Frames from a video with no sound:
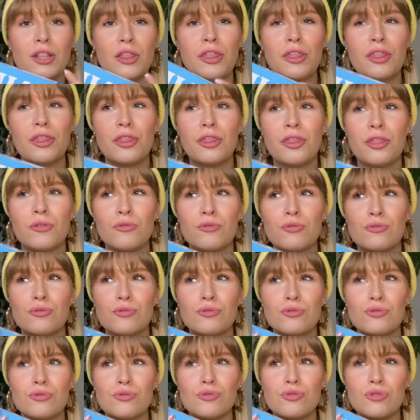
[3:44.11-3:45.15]

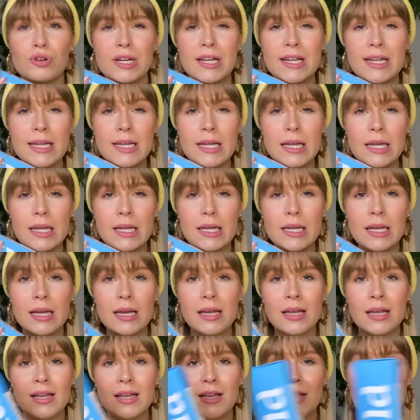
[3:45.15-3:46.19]
3
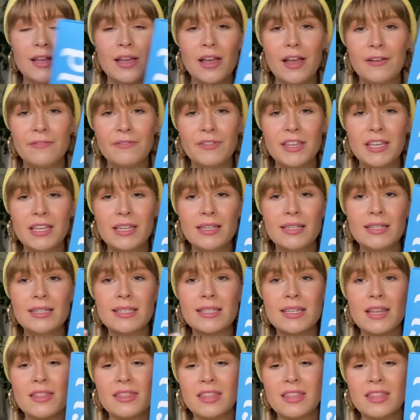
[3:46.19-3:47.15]
of these.